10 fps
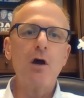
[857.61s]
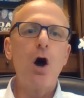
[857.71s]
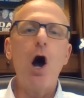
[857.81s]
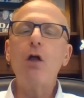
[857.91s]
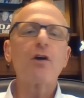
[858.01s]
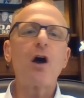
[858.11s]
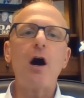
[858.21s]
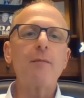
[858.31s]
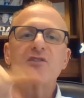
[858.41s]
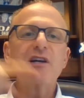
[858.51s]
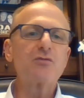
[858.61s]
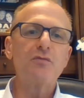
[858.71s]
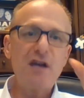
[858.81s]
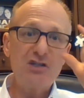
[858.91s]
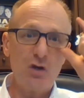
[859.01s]
All economists, that's what
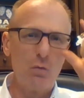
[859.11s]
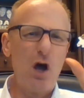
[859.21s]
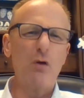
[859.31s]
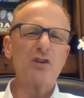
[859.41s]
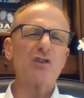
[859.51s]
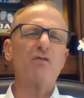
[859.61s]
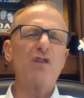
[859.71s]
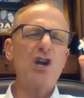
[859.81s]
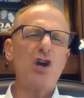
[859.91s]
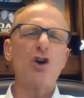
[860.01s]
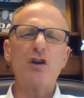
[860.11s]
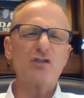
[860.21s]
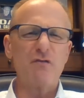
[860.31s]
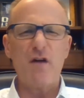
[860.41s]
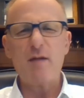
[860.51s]
they do. Well, it's up here, it's
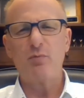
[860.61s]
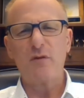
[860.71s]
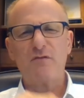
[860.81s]
at 5.5.